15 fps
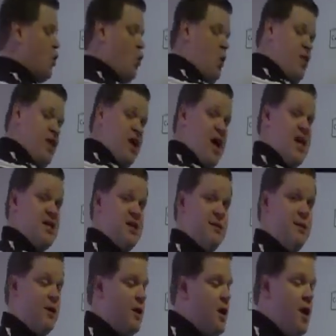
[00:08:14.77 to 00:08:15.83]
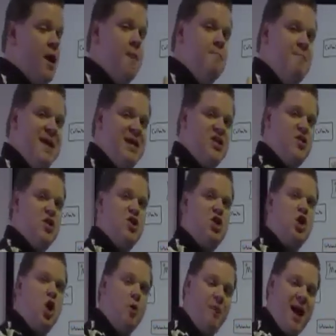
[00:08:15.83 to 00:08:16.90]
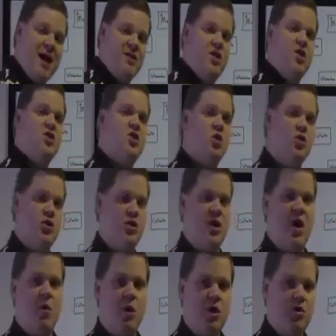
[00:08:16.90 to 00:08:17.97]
customer, make sure that you go back to your social networks,